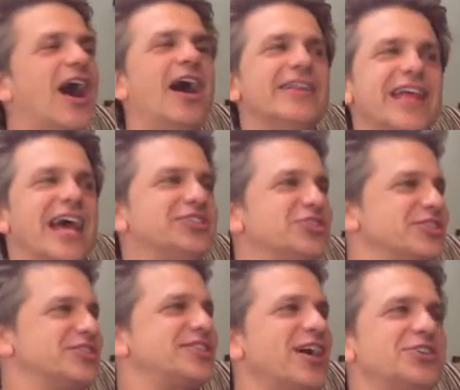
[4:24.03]
God, that
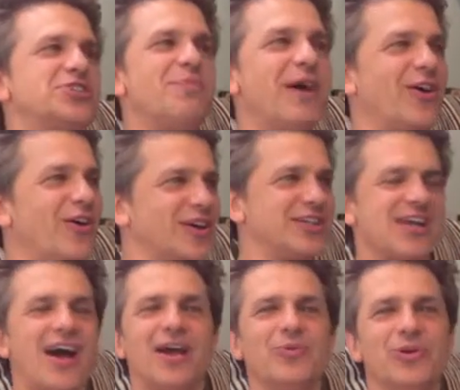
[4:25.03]
just touched my heart, because
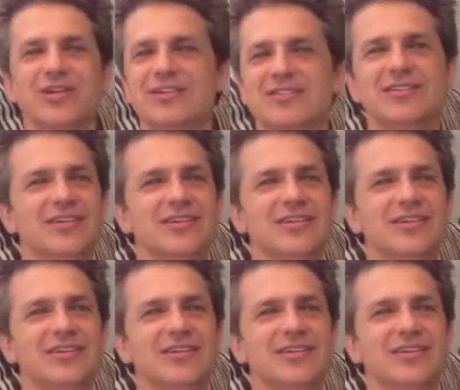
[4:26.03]
I would...